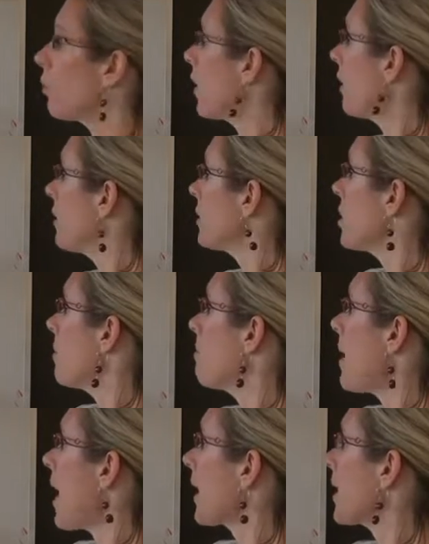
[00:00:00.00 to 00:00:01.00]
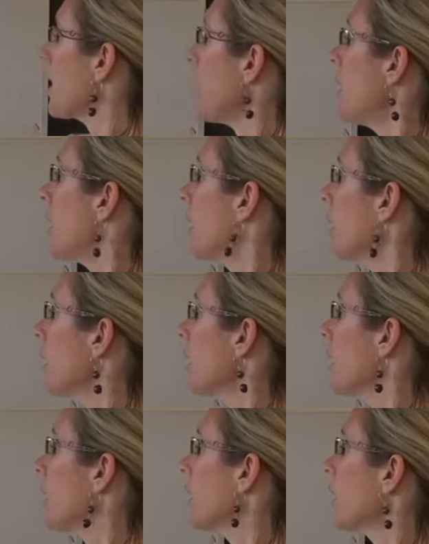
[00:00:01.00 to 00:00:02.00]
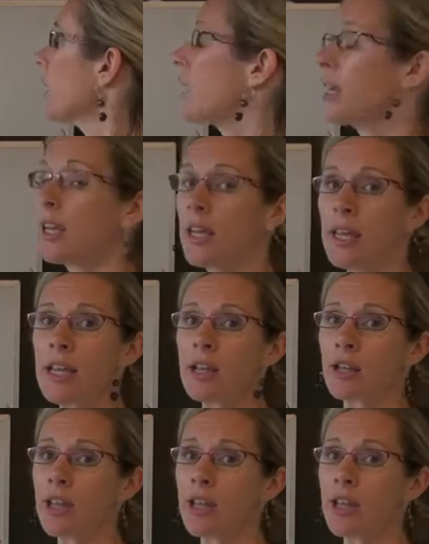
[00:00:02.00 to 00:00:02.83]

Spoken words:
Whereas back here, he